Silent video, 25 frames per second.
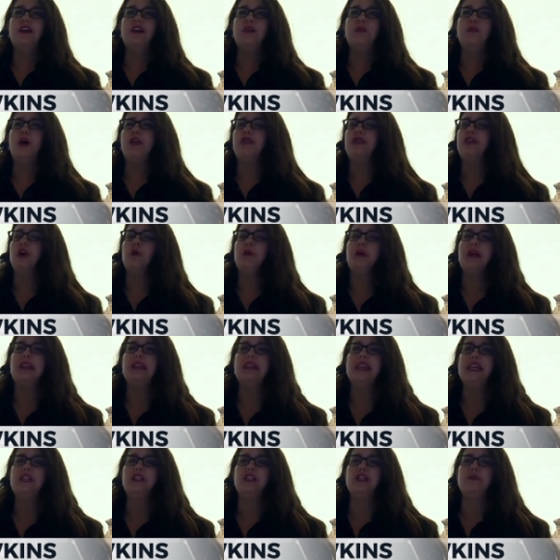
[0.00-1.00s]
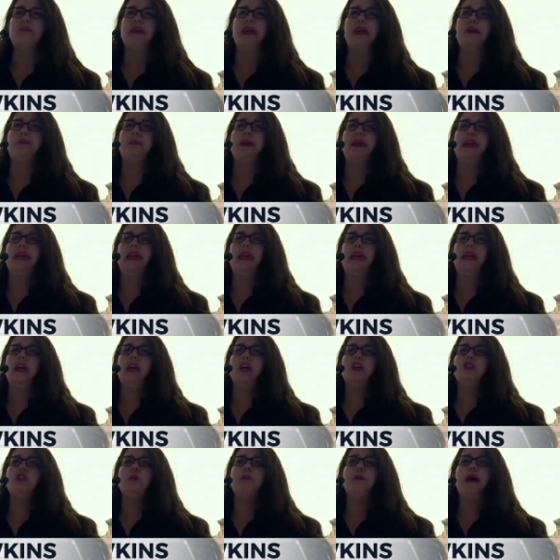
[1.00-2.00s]
what their religion may be,
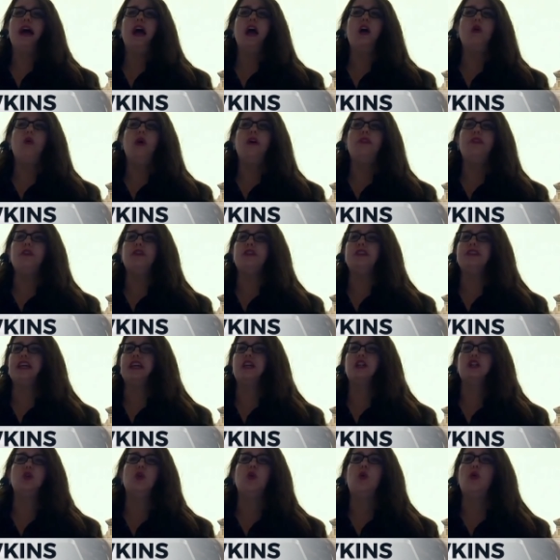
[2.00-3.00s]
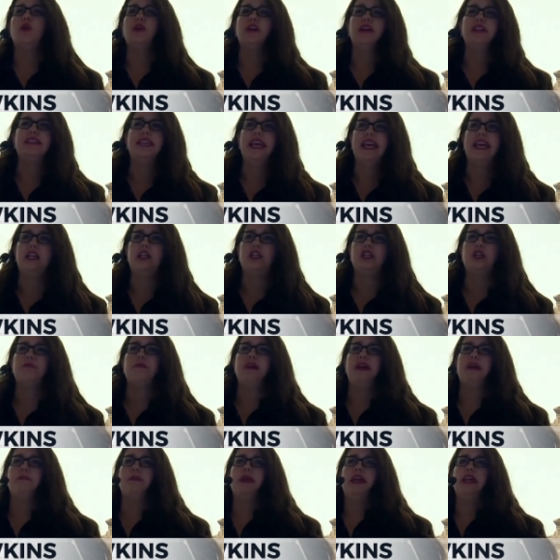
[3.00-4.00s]
no matter what their sexual orientation
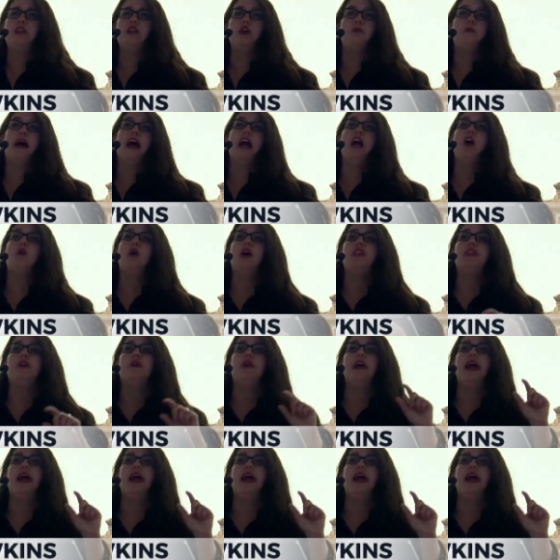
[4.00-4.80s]
may be, no matter what their